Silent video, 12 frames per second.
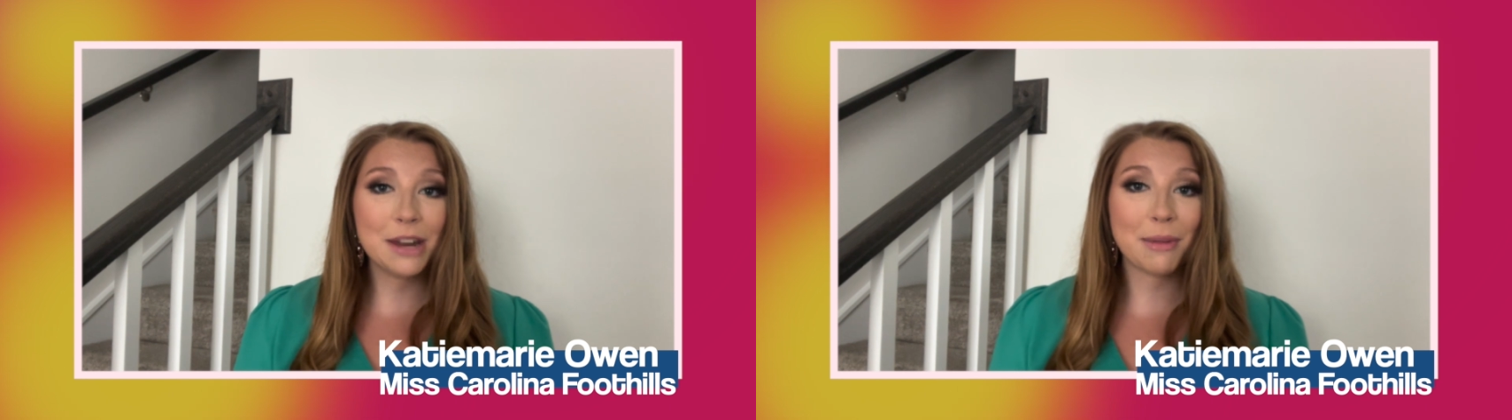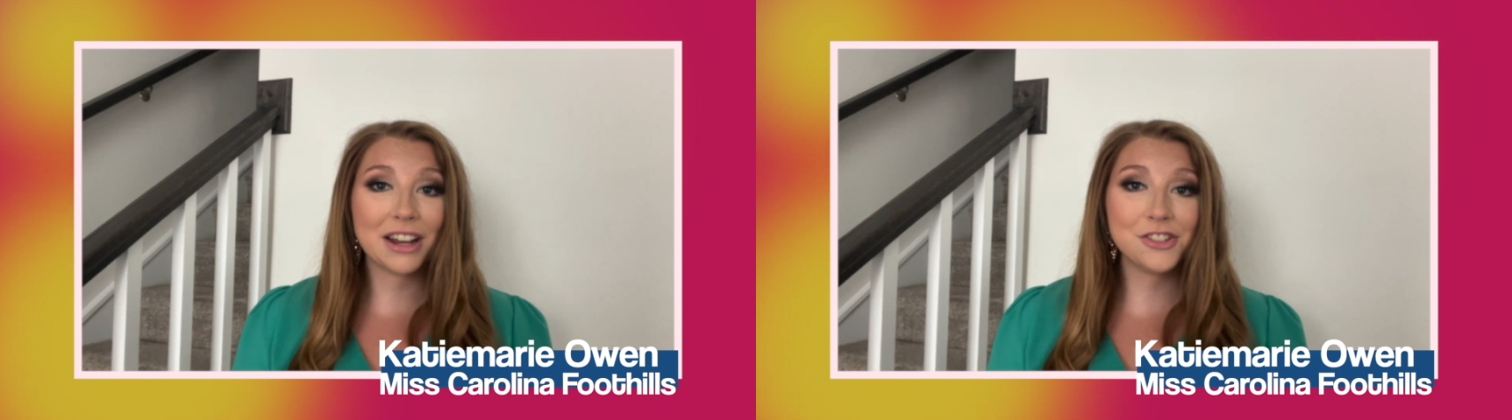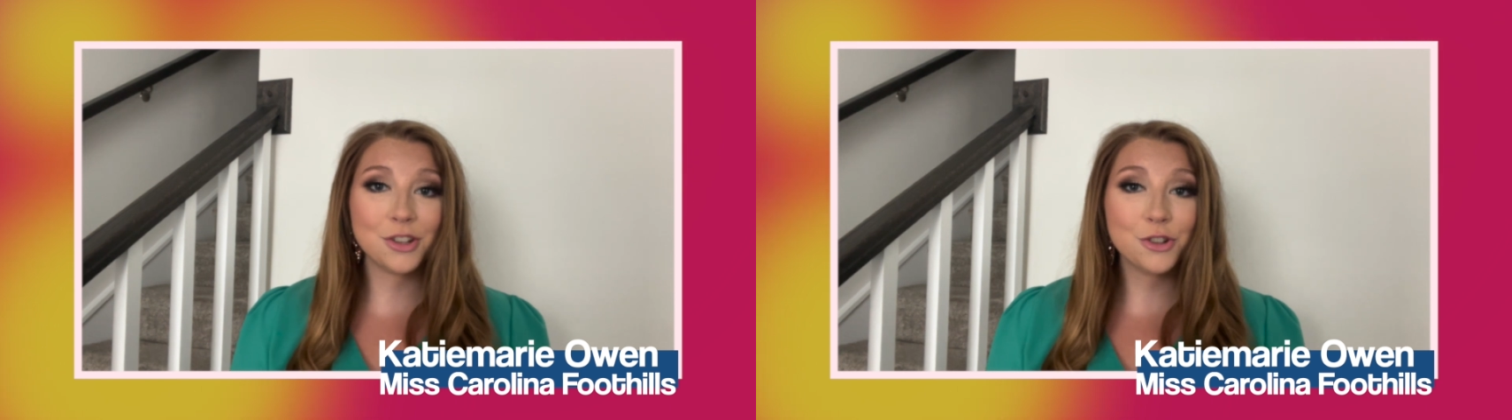in
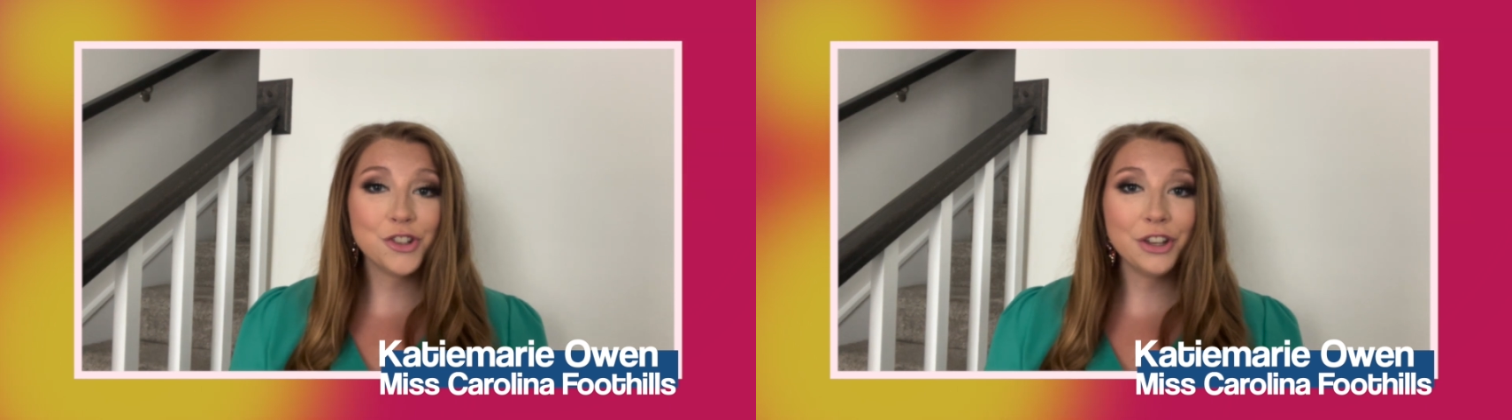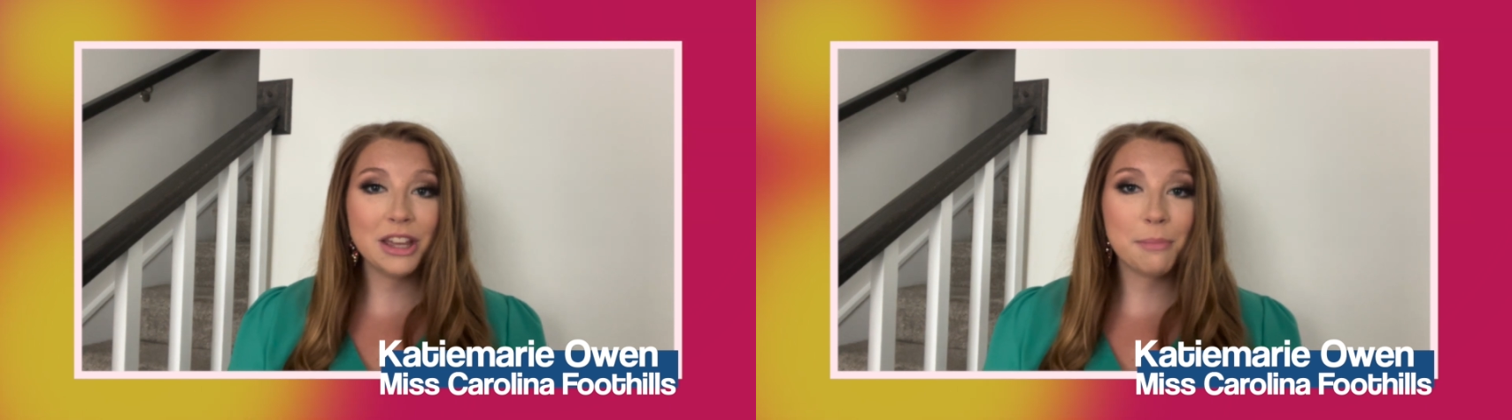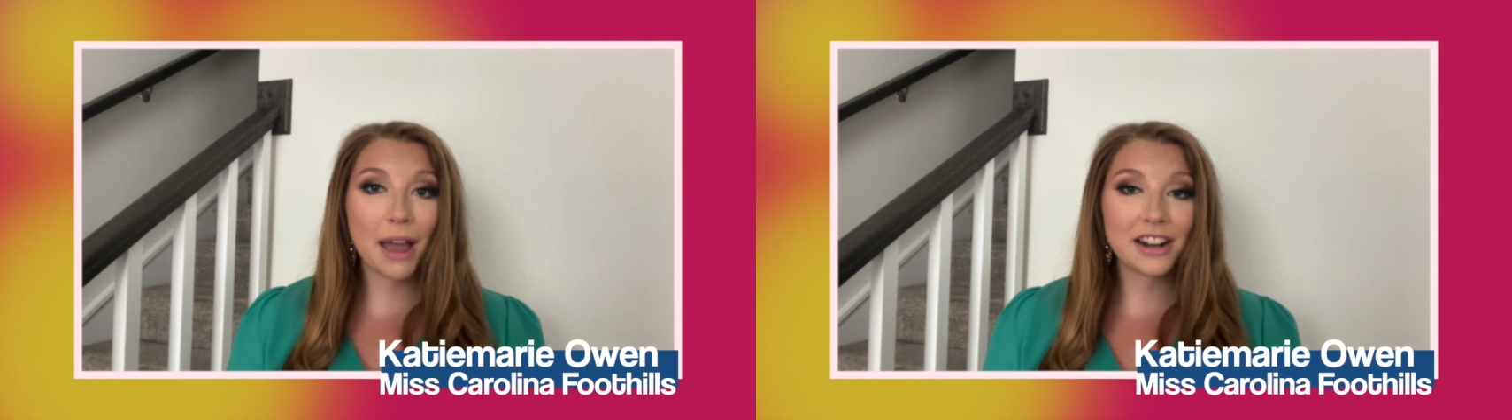my social
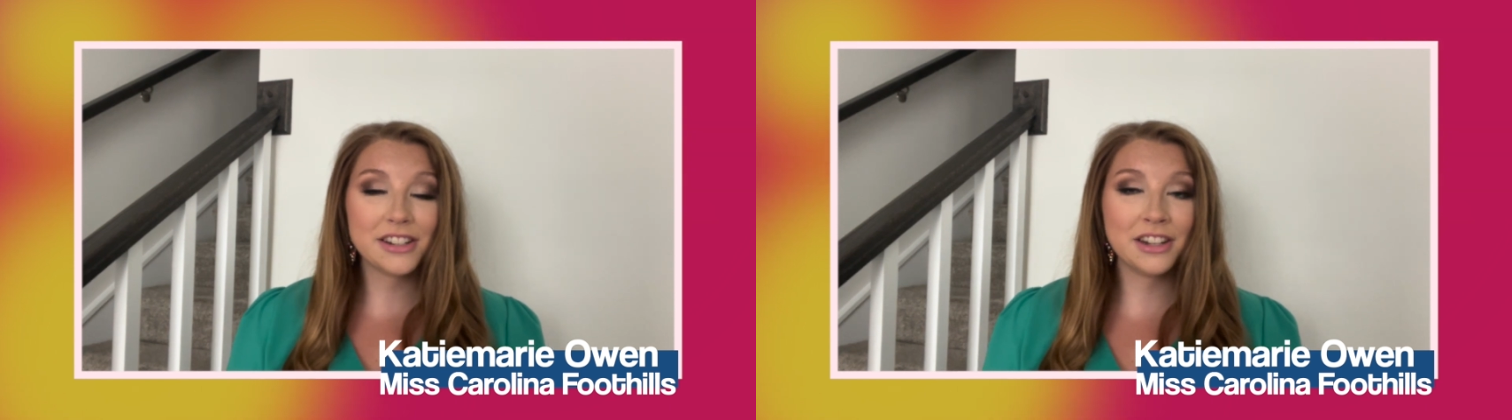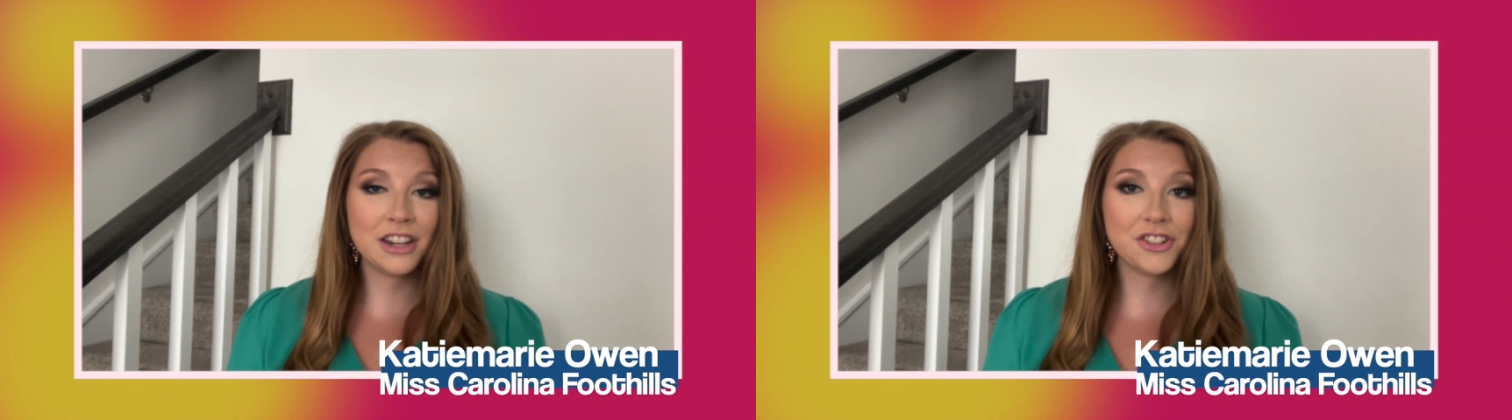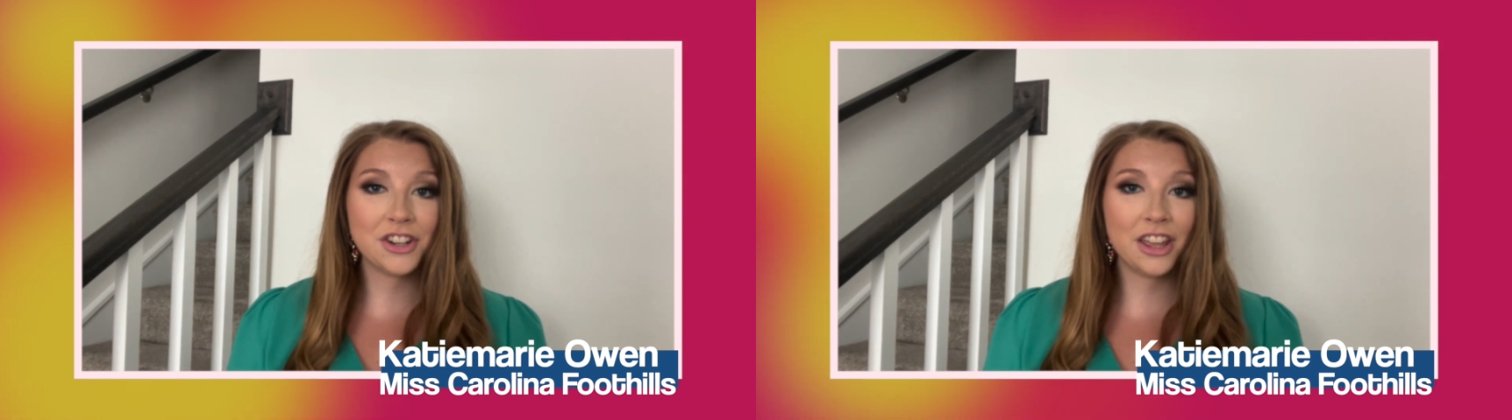impact
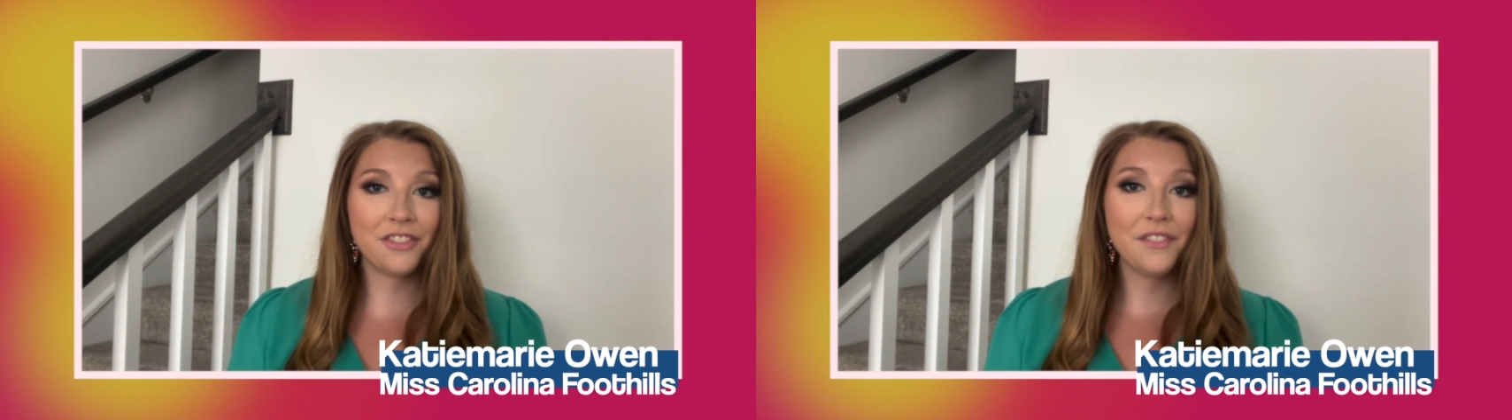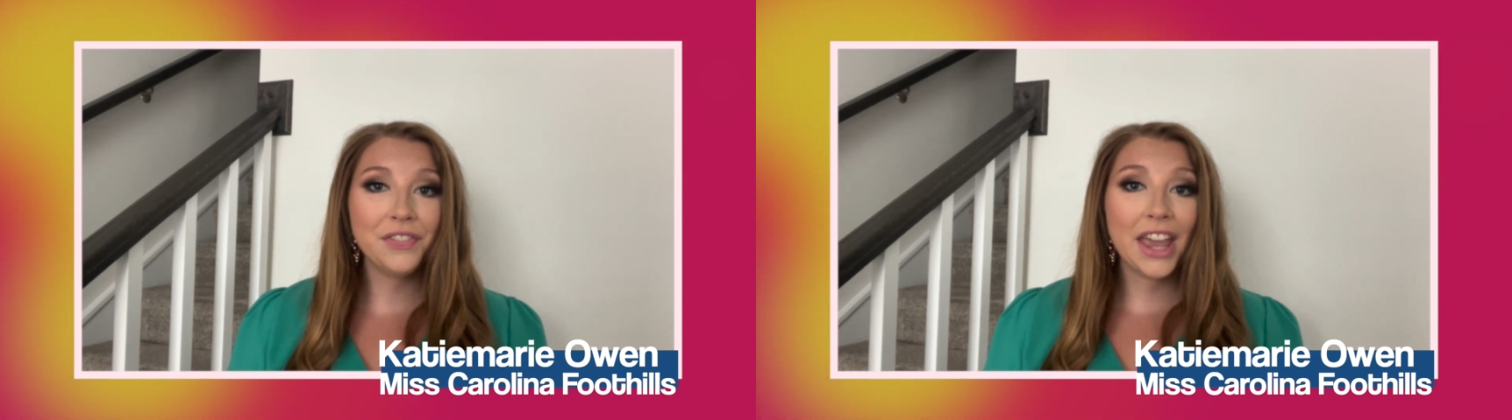initiative,